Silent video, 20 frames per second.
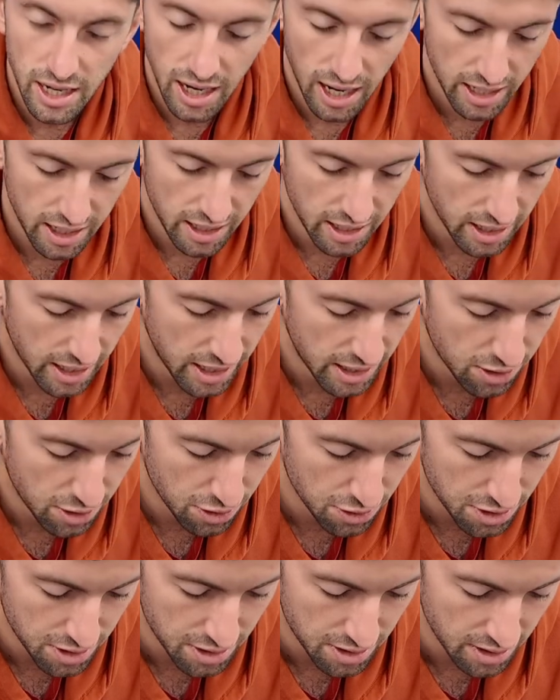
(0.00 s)
Like, it
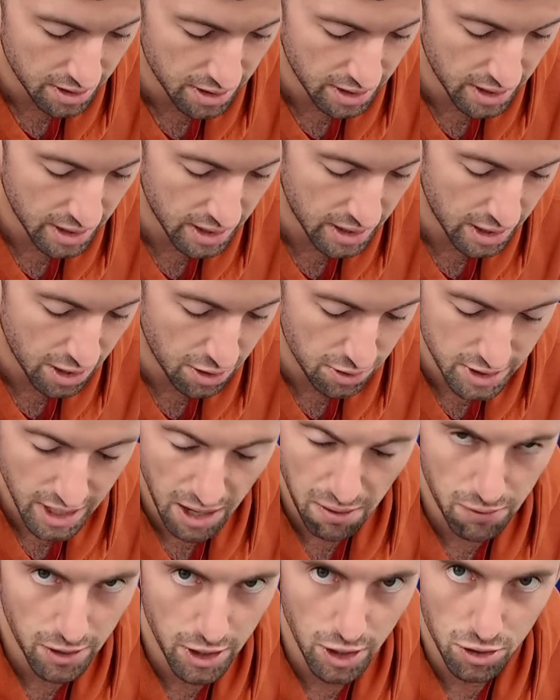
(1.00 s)
doesn't, it's
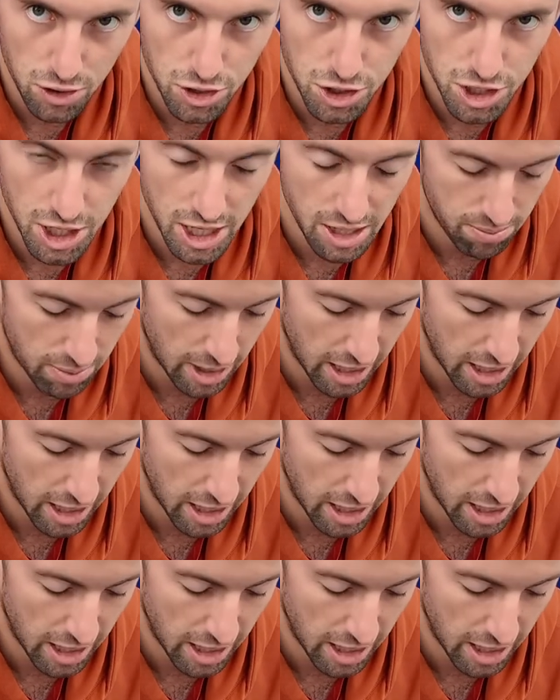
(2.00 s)
definitely not cheap.